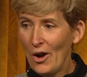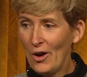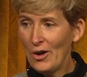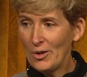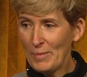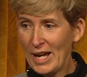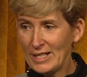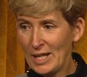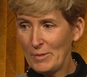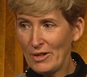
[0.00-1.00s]
earned by
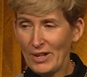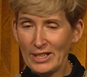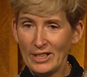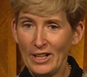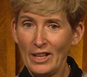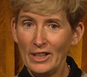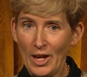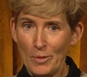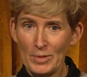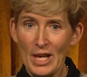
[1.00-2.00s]
Damon Runyon
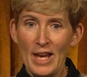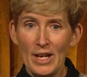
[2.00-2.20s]
alums,